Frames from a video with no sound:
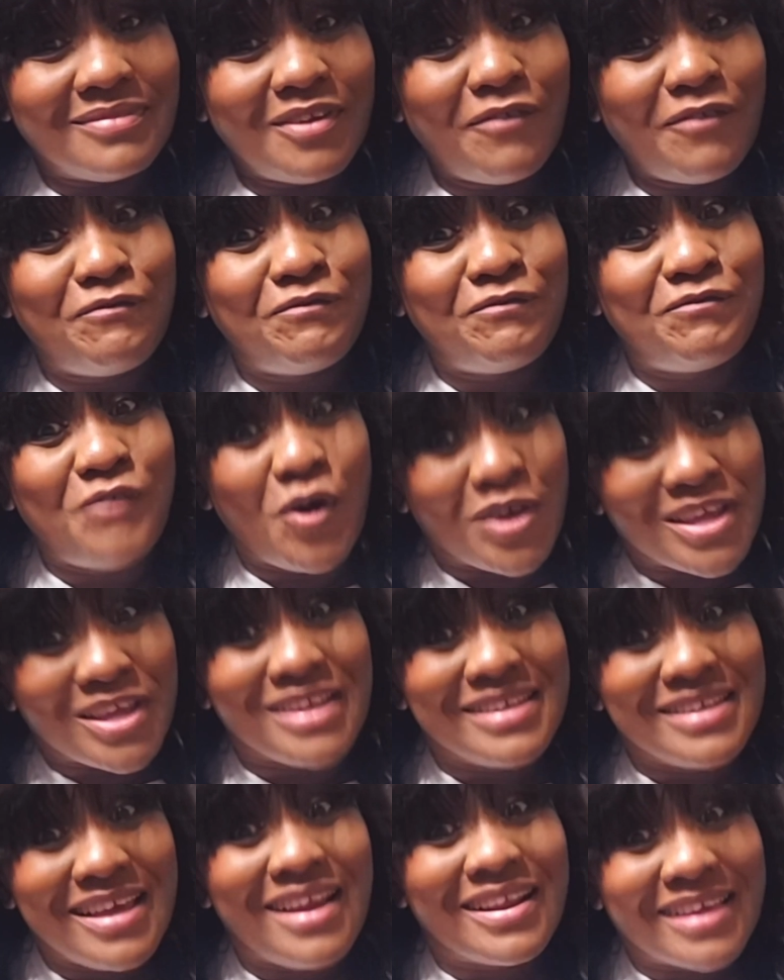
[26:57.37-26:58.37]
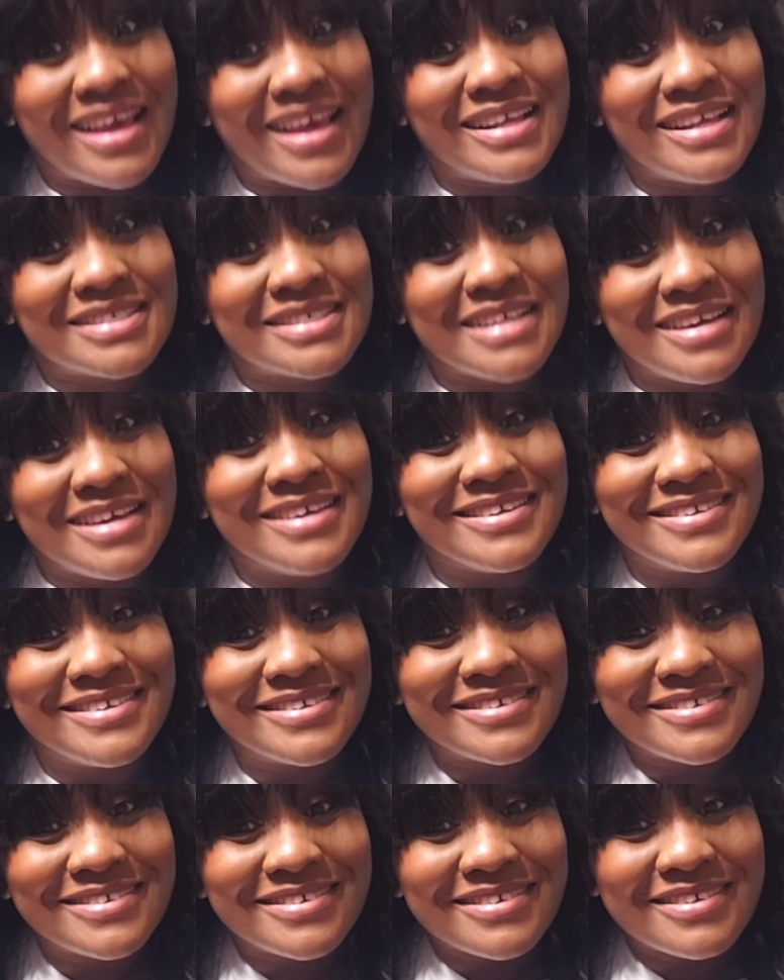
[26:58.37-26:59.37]
The fucking girl can sing.
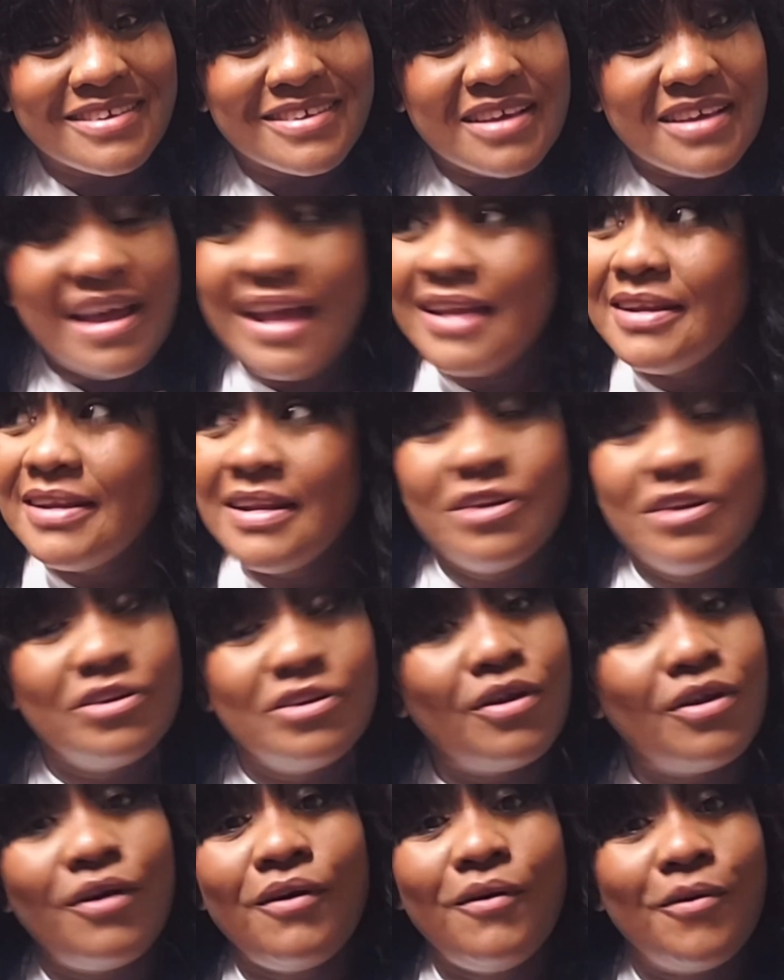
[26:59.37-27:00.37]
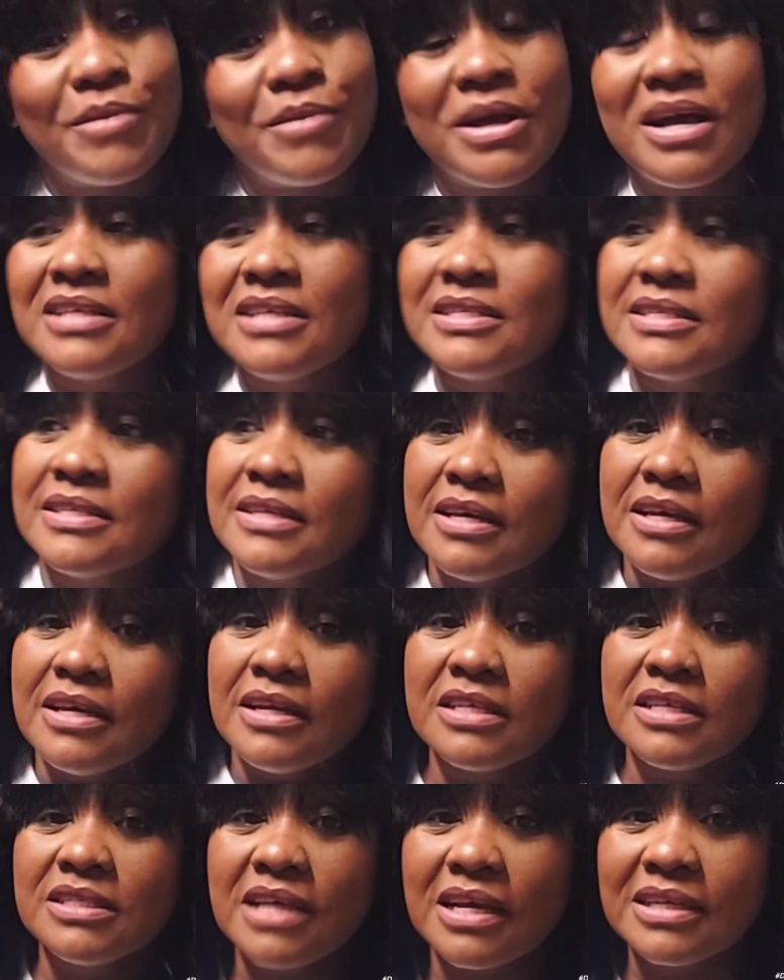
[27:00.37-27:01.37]
I didn't know because
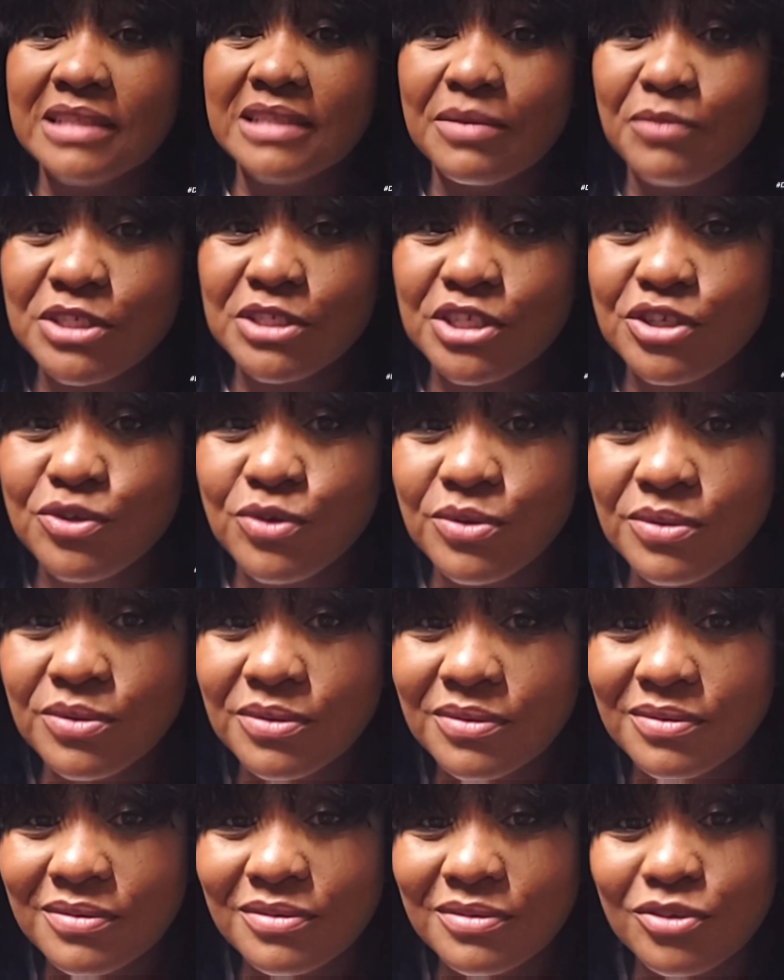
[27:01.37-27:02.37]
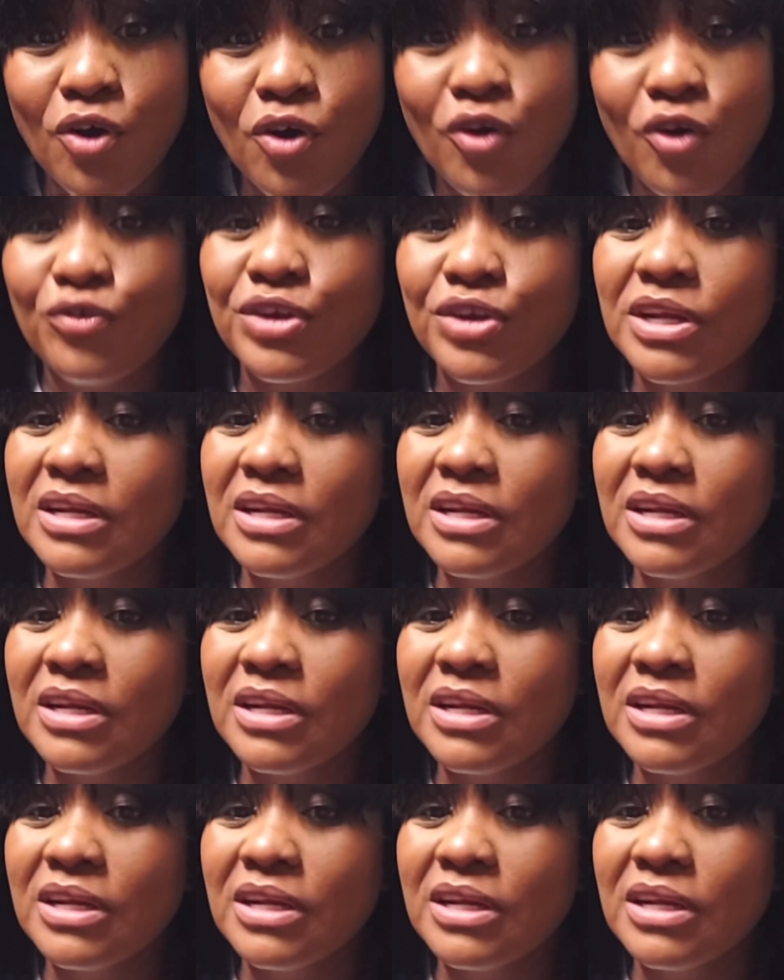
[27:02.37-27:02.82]
the songs that she do don't